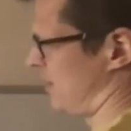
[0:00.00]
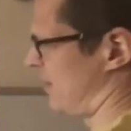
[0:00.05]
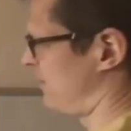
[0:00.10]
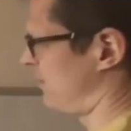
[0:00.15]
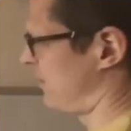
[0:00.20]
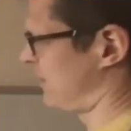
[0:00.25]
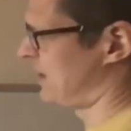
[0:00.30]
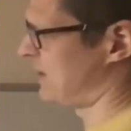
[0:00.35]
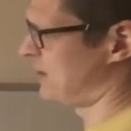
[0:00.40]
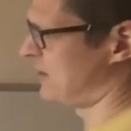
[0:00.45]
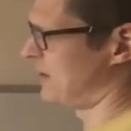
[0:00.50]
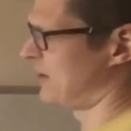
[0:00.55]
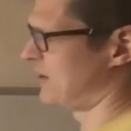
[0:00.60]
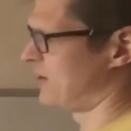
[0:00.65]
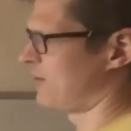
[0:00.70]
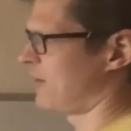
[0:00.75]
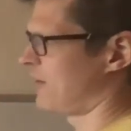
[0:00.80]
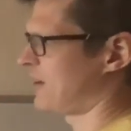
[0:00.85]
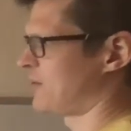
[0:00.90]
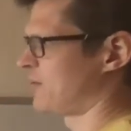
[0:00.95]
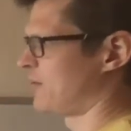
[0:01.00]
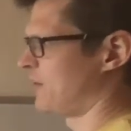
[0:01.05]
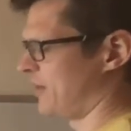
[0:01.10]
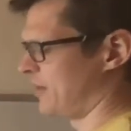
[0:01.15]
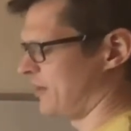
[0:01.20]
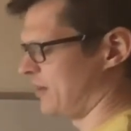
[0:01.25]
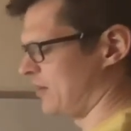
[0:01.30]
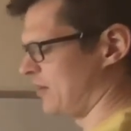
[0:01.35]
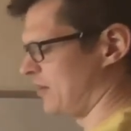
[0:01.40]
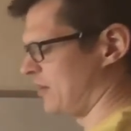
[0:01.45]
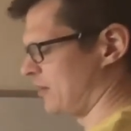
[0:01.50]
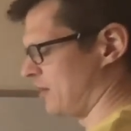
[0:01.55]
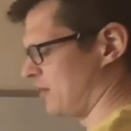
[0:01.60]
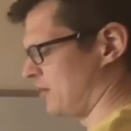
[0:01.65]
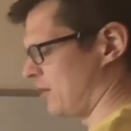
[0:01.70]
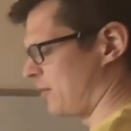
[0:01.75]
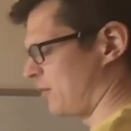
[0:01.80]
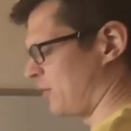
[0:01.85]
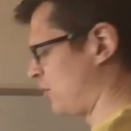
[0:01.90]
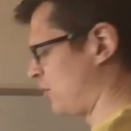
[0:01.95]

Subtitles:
essentially the interaction with the W